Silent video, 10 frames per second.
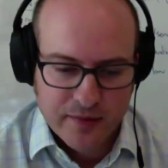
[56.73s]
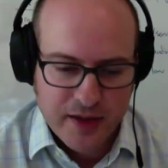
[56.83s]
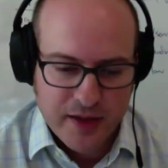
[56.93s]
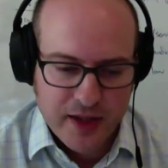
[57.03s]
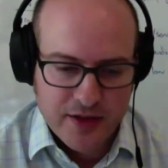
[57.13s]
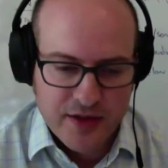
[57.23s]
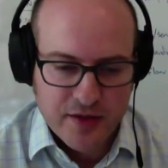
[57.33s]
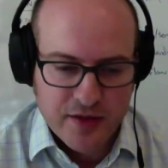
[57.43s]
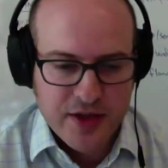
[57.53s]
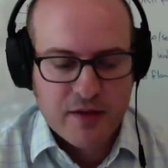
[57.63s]
And so
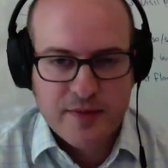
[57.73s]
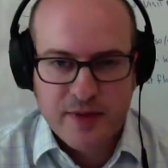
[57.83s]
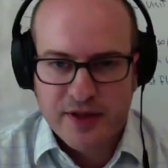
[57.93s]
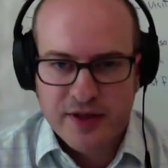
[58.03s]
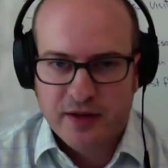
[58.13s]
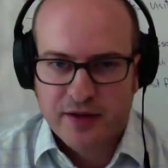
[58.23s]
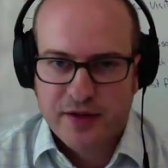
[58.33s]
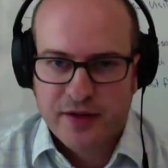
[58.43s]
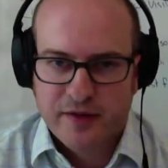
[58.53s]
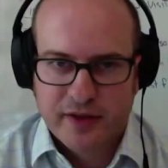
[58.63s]
it's always been a challenge
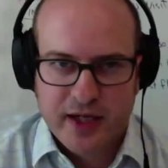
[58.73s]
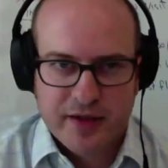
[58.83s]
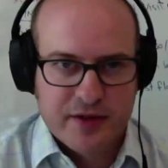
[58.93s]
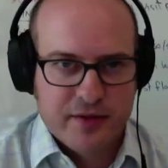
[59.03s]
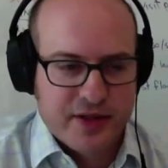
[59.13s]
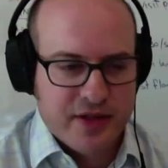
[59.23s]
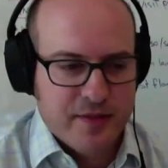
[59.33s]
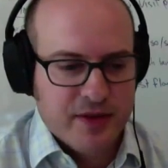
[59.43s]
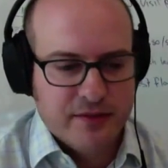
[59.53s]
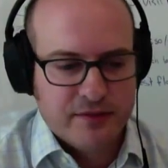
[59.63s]
to figure out how to
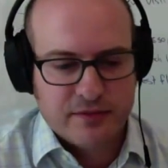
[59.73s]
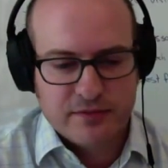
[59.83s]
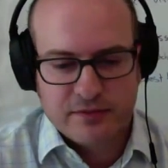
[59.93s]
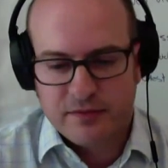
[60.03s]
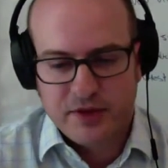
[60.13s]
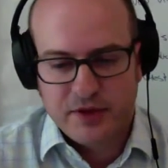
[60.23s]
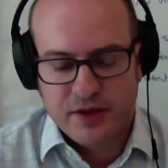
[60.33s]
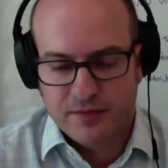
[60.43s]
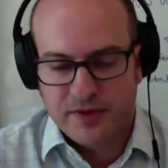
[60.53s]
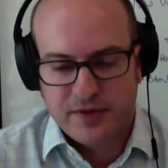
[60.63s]
exhibit,
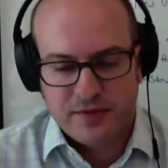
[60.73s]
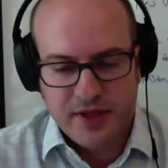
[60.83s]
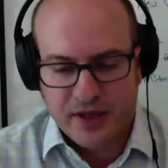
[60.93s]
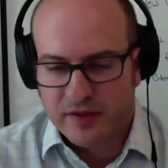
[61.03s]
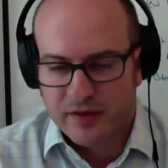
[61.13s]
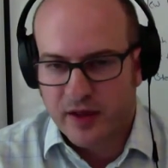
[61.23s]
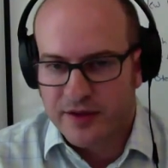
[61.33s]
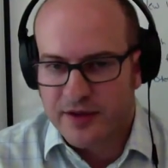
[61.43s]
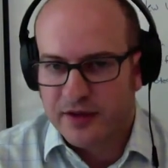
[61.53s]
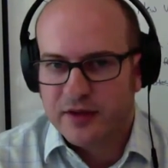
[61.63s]
decorative
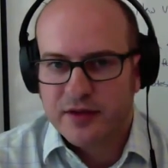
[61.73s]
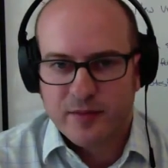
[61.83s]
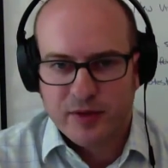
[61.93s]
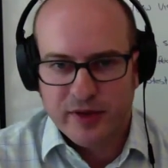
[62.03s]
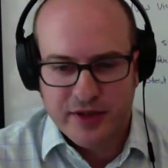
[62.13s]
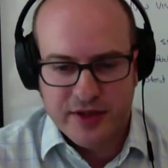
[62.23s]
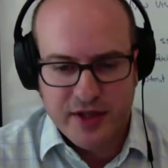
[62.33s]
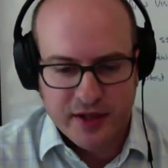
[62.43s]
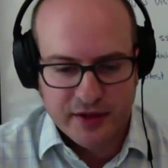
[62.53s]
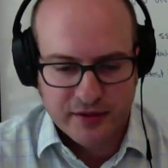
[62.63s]
arts and contemporary
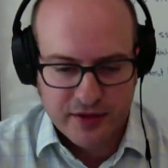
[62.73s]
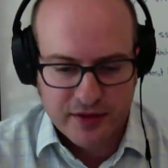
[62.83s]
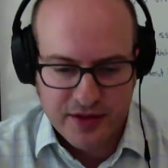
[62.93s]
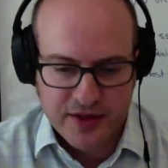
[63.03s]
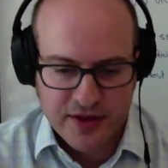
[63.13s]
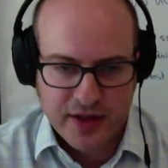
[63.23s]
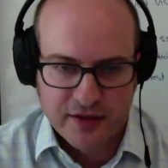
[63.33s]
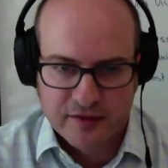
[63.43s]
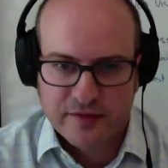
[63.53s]
design inside of